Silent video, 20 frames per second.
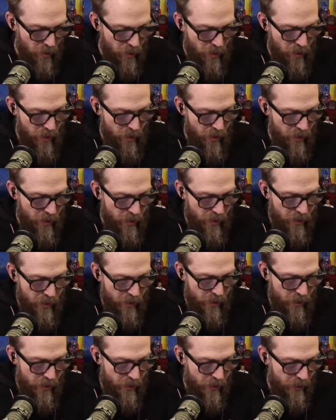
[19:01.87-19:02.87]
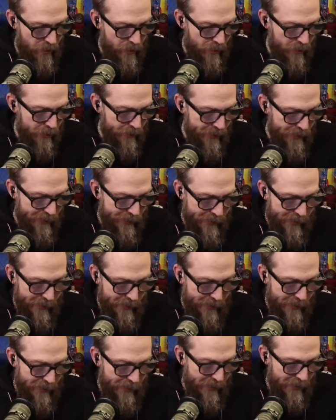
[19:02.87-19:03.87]
Uh,
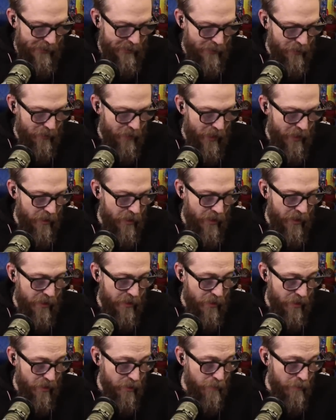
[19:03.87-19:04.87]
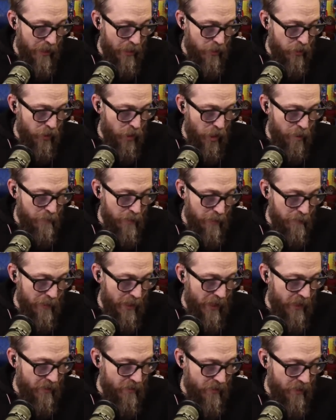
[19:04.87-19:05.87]
okay. And I talked about Shaw being
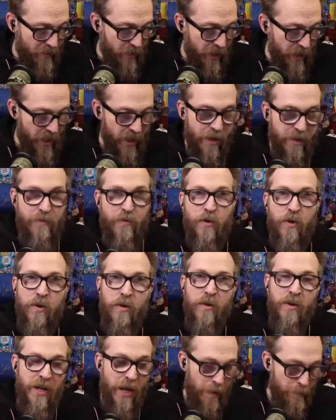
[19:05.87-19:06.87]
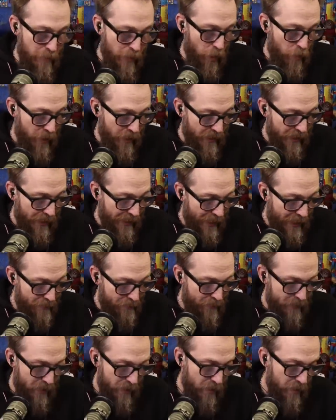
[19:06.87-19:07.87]
mad at seven to oh nine for not blowing the
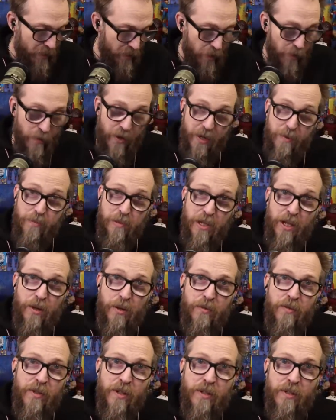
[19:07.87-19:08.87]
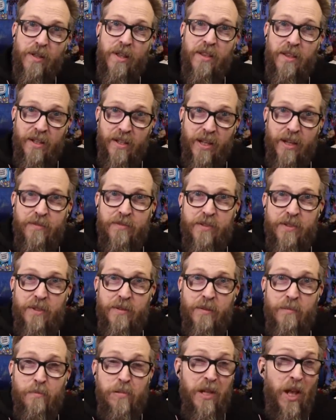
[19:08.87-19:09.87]
lift. You don't want to blow the lift.
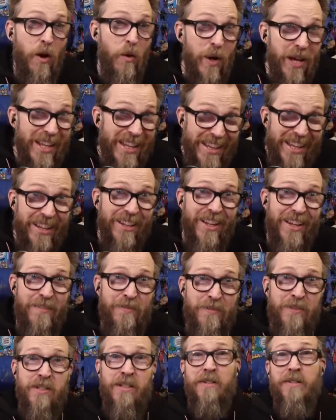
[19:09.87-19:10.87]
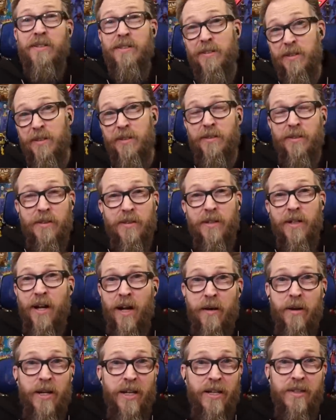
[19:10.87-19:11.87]
Blow in the lift.
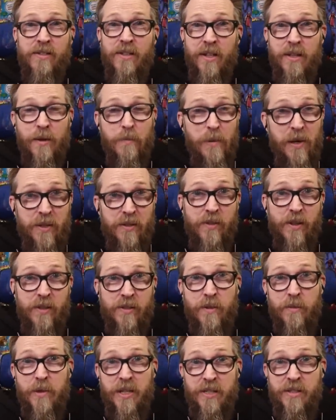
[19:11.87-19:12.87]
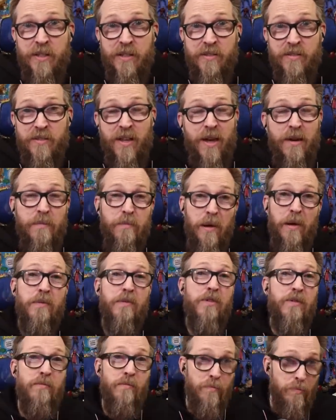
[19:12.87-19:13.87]
I guess that depends on somebody's consent, but
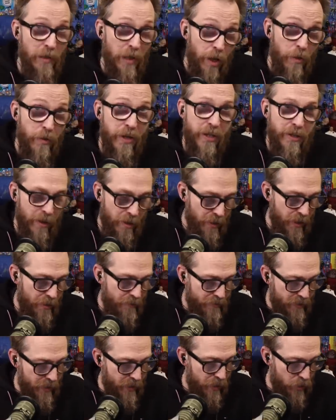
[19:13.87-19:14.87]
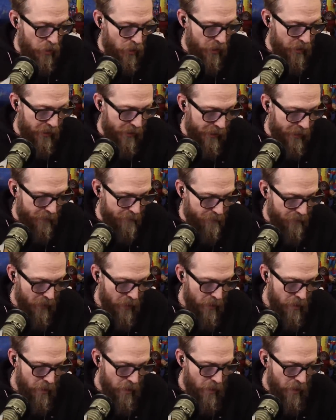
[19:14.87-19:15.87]
blowing the lift, he should have done
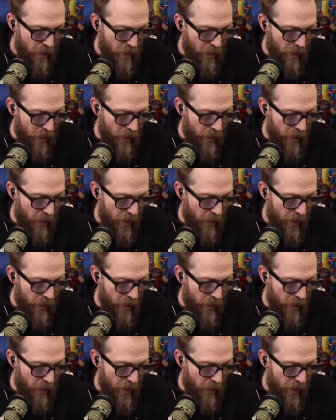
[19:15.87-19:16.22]
it.